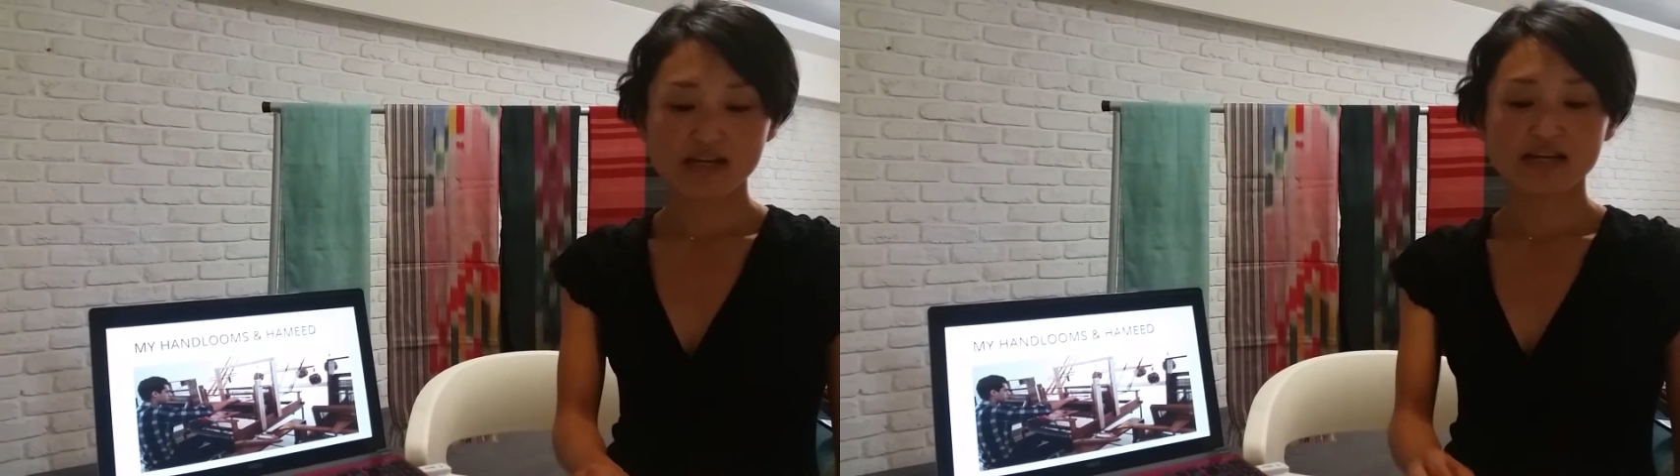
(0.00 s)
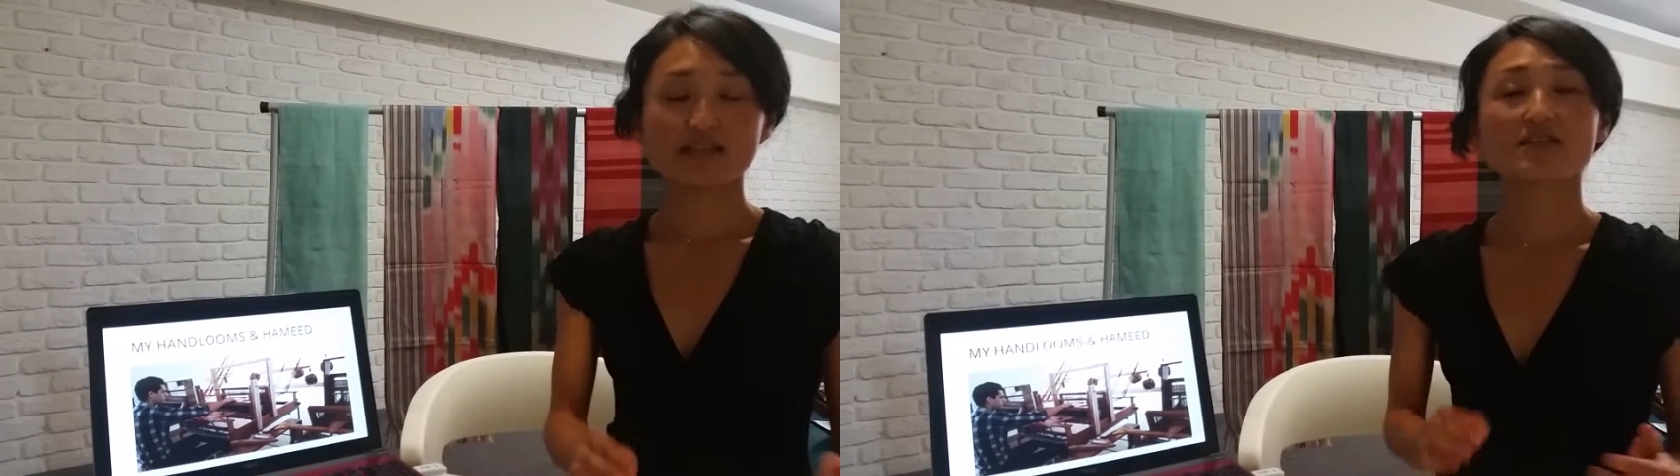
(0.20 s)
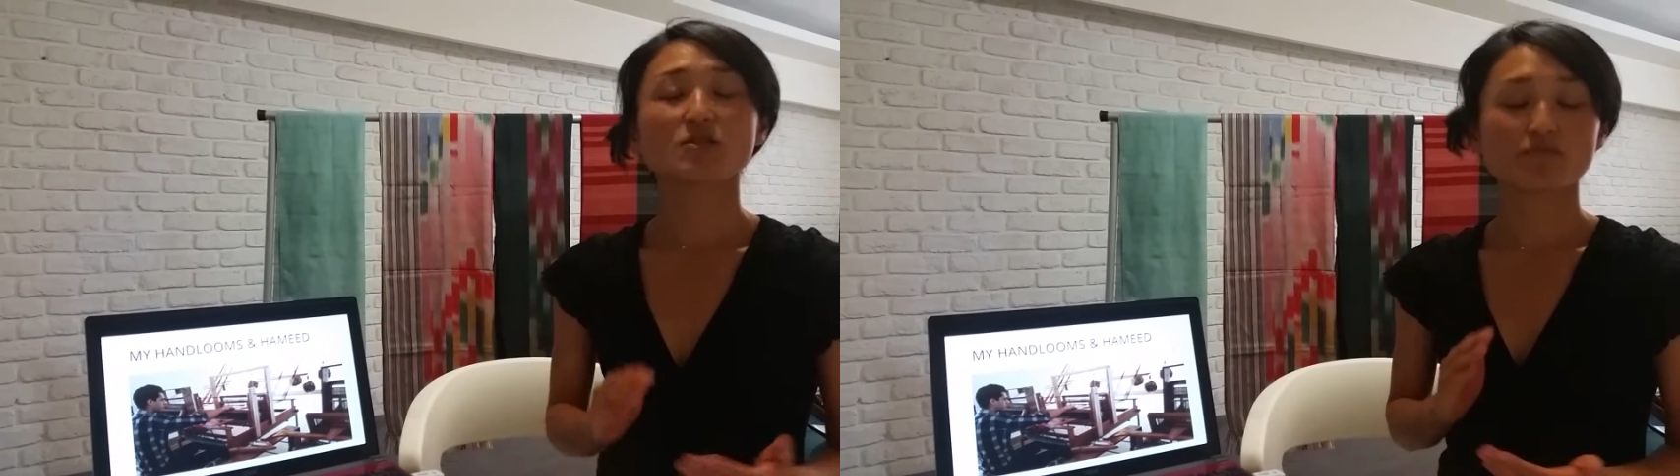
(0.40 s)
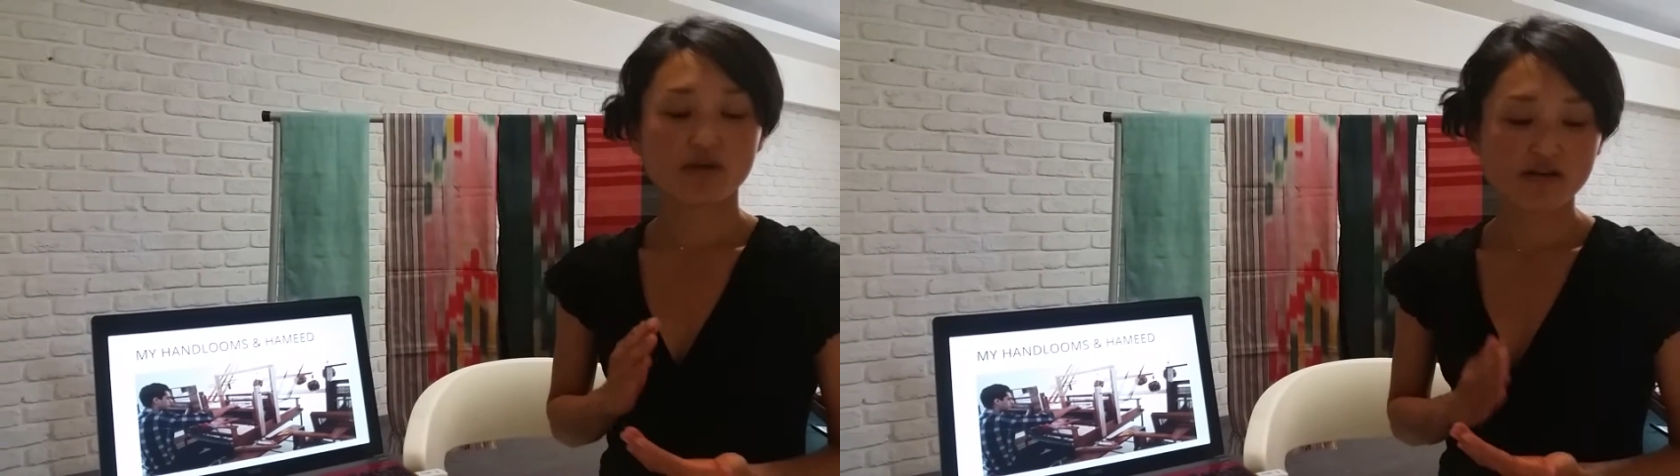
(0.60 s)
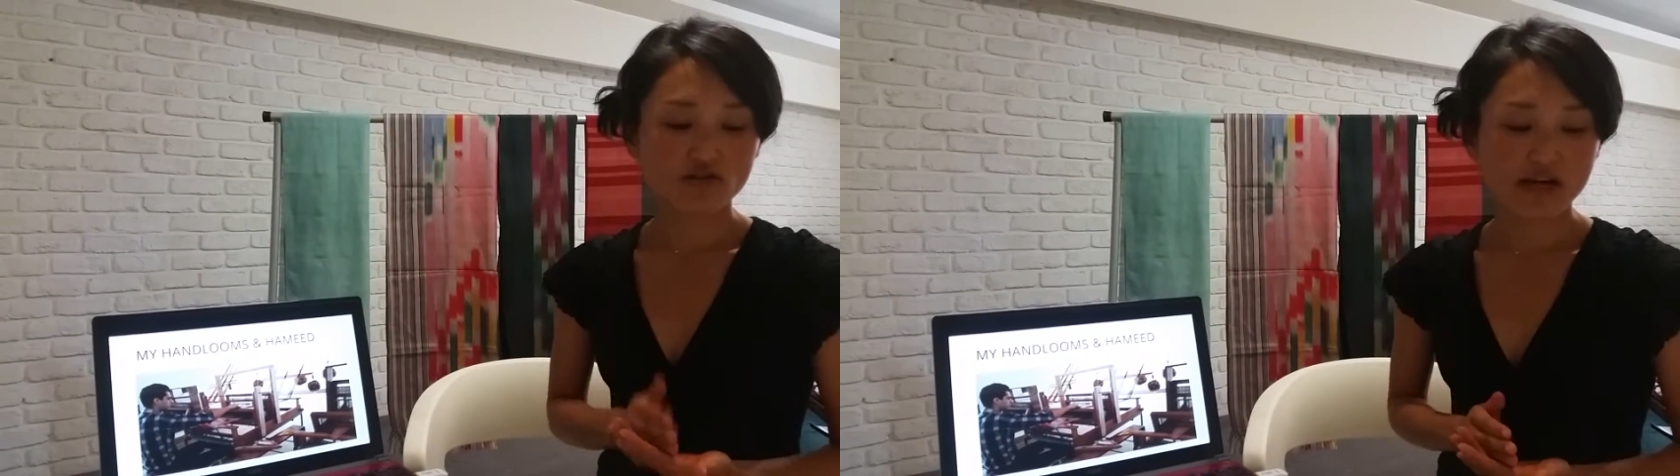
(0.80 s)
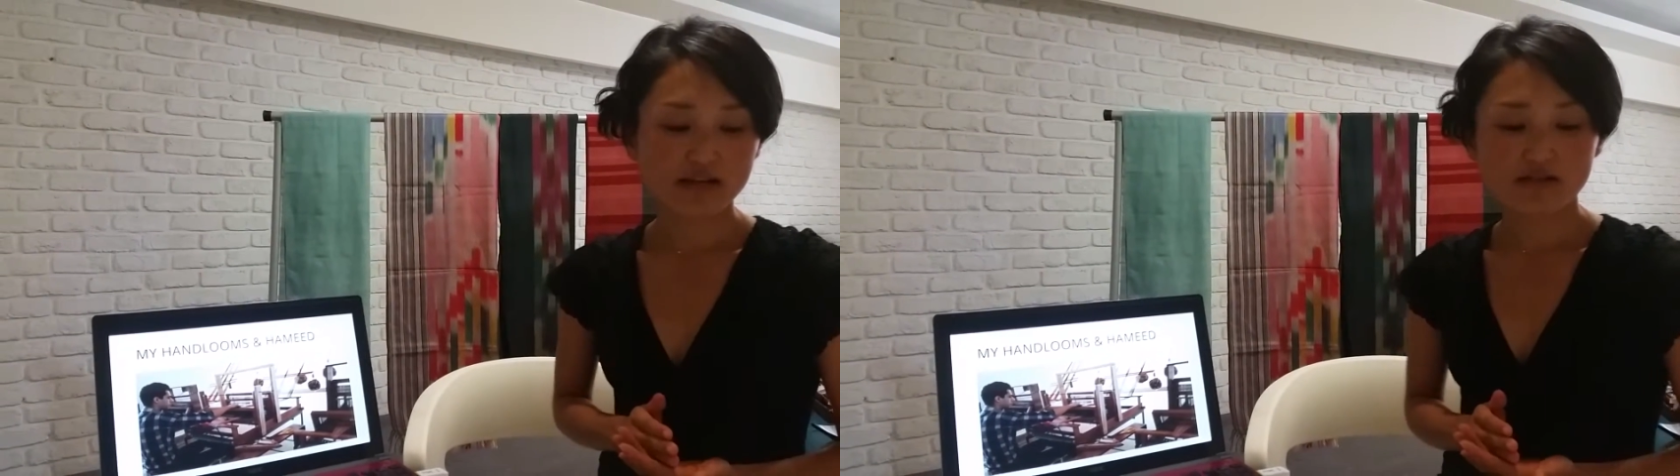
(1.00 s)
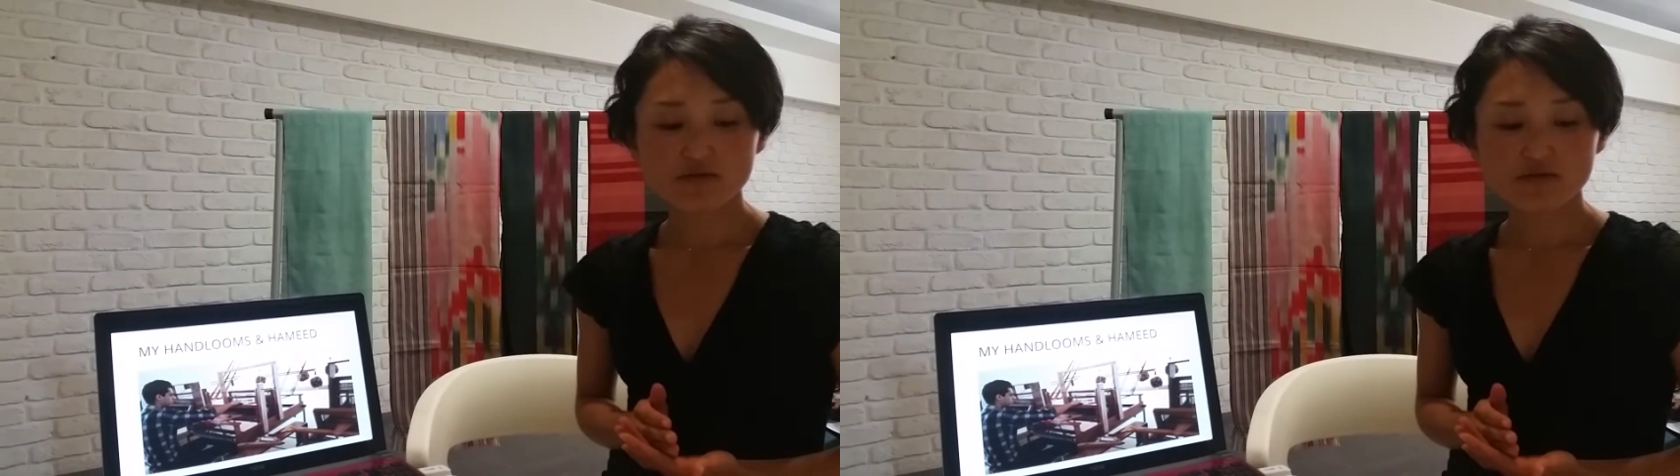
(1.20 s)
In this project,